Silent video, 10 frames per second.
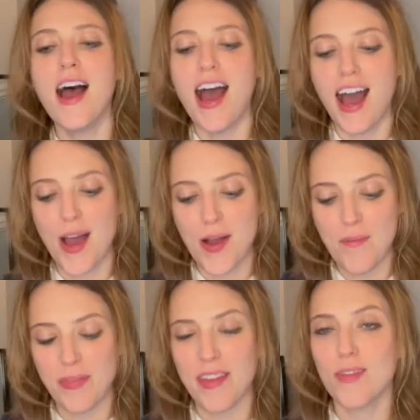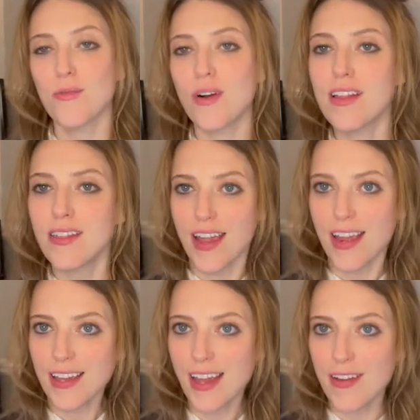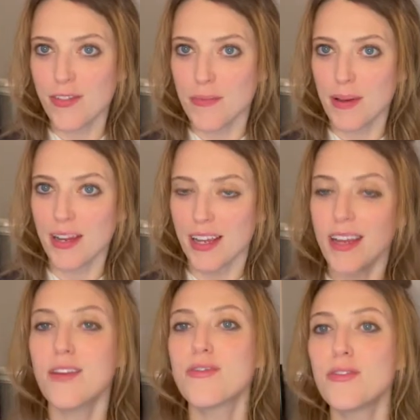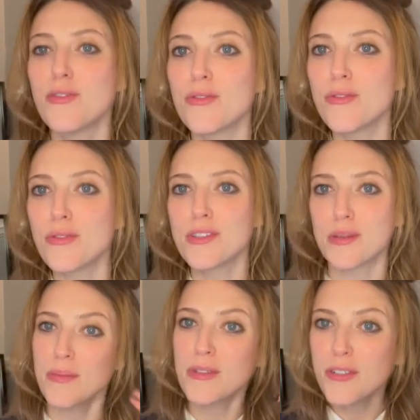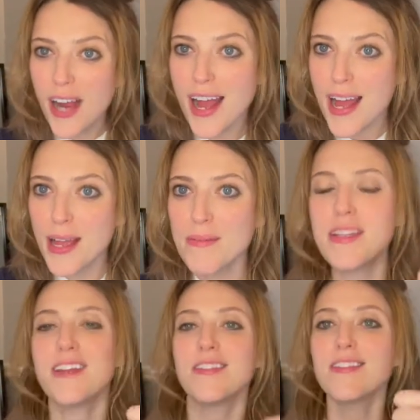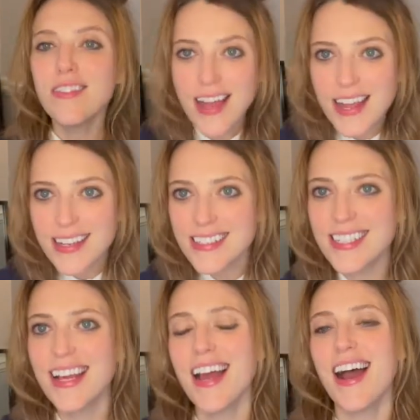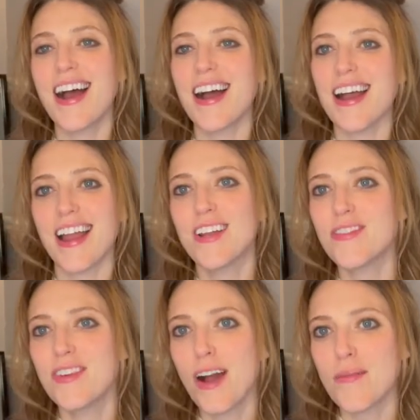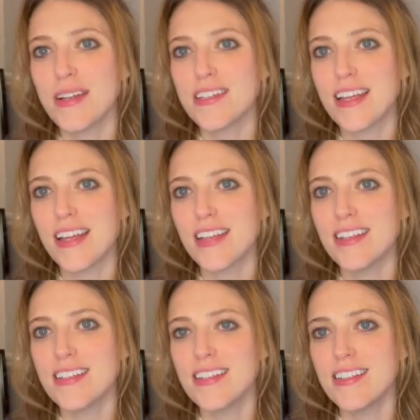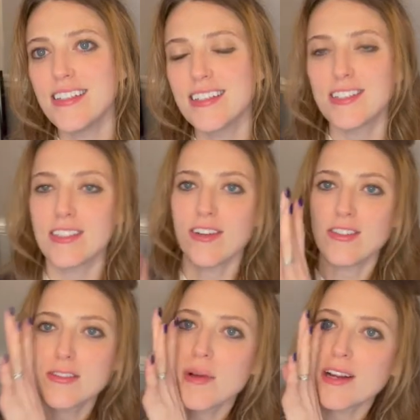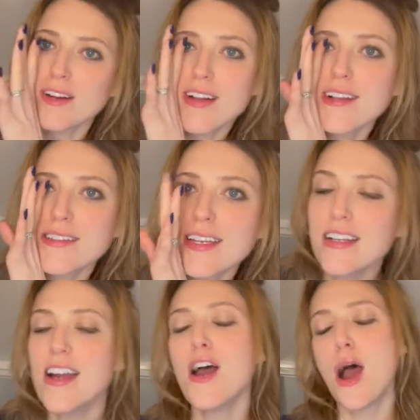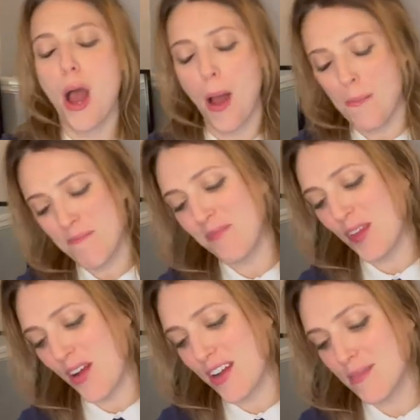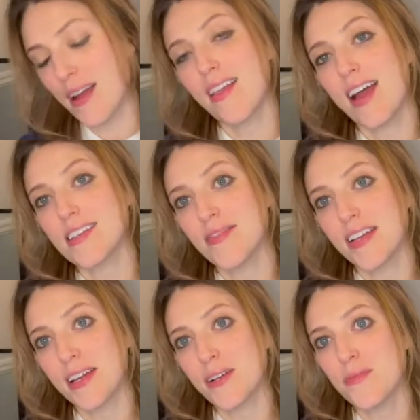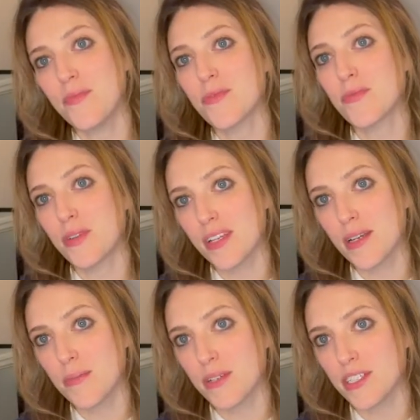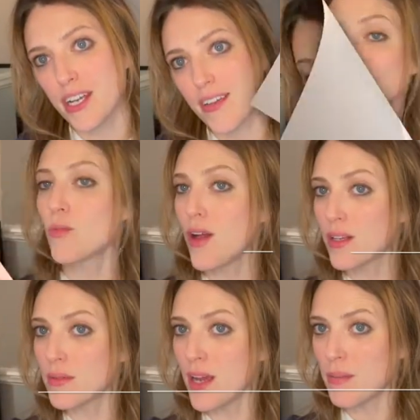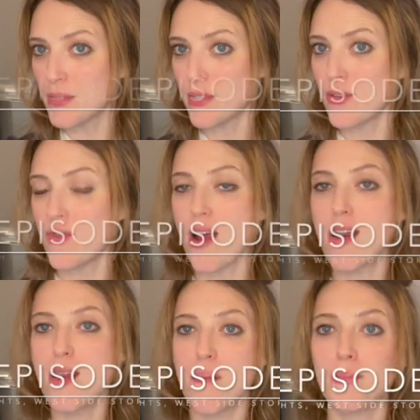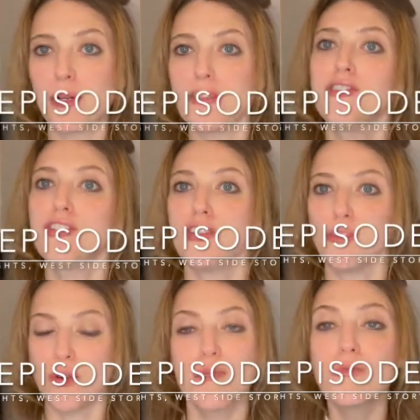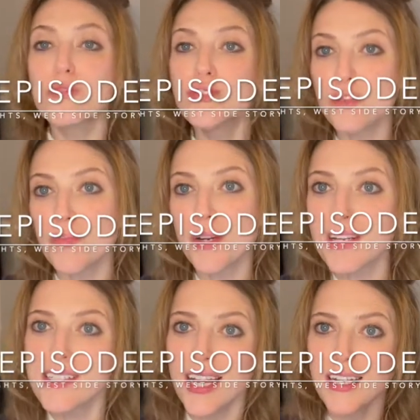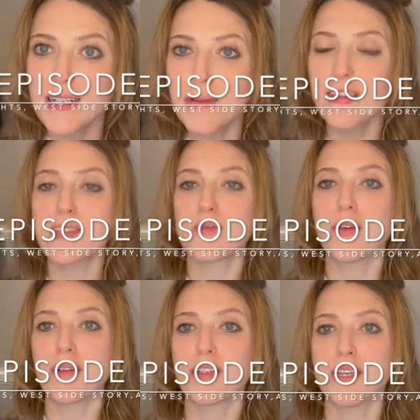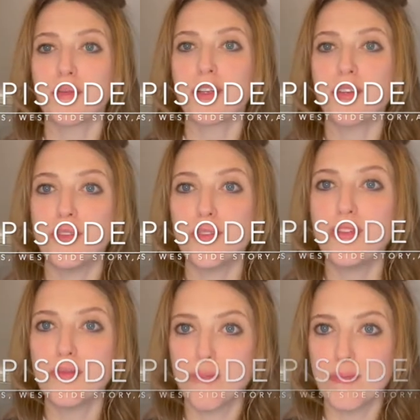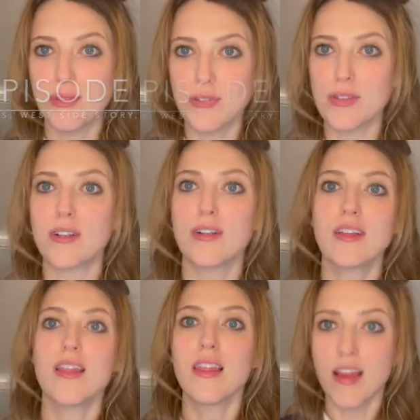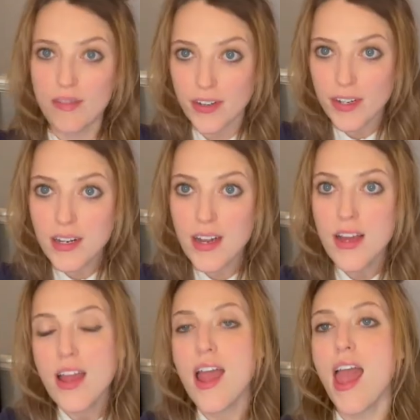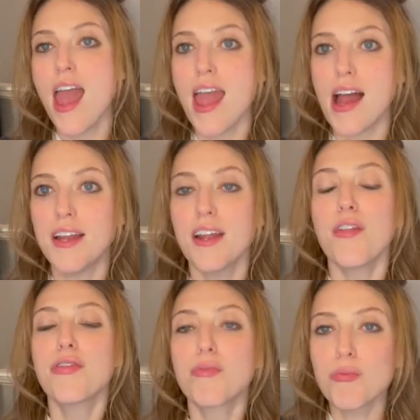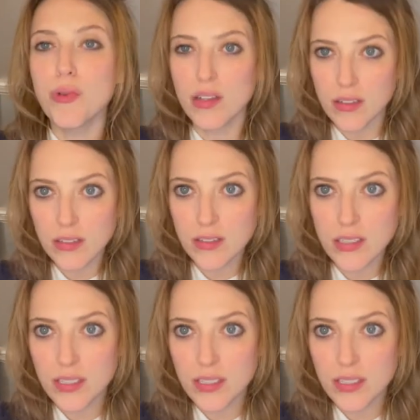Want to thank everybody who subscribed and who liked and who commented. Shout out to my girl Ainsley on my last video. Really appreciate it. Welcome to episode number 2. I'm super excited about this one because I'm a huge musical lover and thrilled